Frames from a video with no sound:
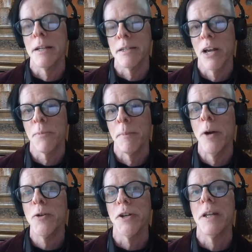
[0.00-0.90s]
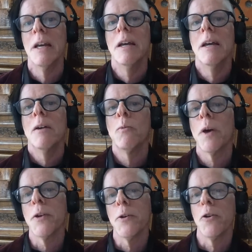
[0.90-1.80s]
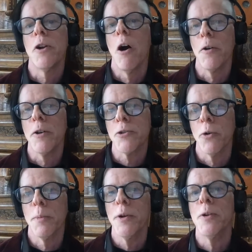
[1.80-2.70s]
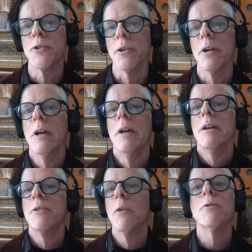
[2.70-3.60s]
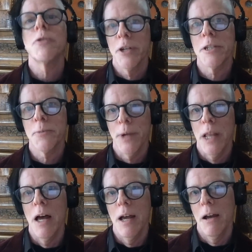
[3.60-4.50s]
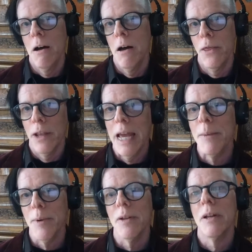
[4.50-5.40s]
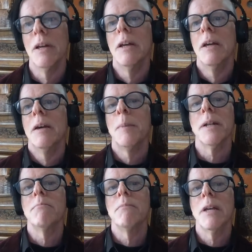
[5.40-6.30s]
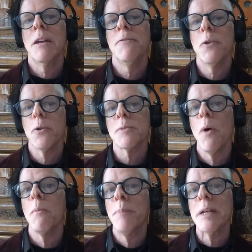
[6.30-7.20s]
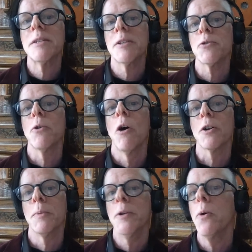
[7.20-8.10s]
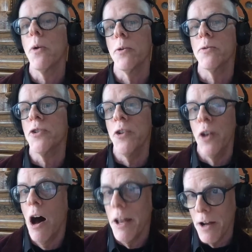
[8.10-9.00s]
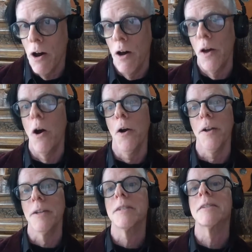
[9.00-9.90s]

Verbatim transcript: and self-promotion, whether you're an artist or a producer. Don't just rely on the label. But if you're a small business or entrepreneur who's not on the artist